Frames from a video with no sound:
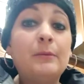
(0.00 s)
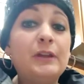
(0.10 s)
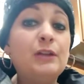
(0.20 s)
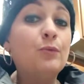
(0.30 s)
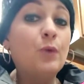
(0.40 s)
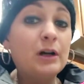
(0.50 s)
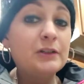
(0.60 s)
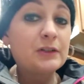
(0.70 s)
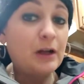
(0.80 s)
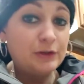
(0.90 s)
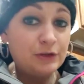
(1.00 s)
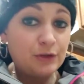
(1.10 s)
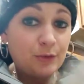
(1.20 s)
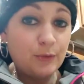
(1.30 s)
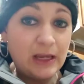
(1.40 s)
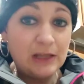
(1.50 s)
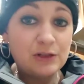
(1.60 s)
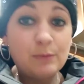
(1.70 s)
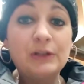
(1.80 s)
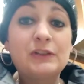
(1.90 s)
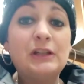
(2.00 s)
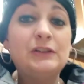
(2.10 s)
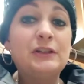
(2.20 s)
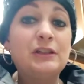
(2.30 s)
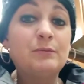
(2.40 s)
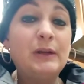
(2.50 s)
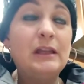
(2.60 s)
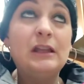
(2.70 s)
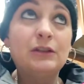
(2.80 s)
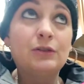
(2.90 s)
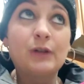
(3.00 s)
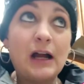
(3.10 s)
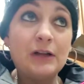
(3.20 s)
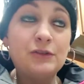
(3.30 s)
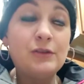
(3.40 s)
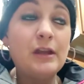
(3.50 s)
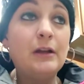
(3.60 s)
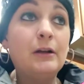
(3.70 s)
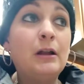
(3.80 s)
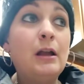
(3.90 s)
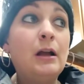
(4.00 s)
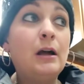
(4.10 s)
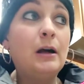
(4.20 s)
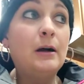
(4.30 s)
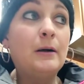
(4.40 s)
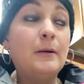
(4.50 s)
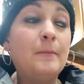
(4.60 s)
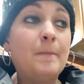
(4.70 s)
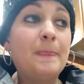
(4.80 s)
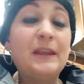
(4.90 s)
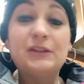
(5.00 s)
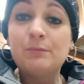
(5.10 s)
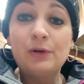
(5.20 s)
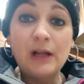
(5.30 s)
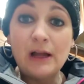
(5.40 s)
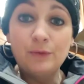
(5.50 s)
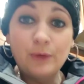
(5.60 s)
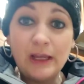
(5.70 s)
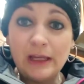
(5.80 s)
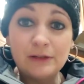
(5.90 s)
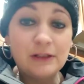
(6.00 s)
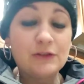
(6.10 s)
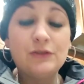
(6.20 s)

He was underweight, but since he's been in the garage there, he's put on weight. He's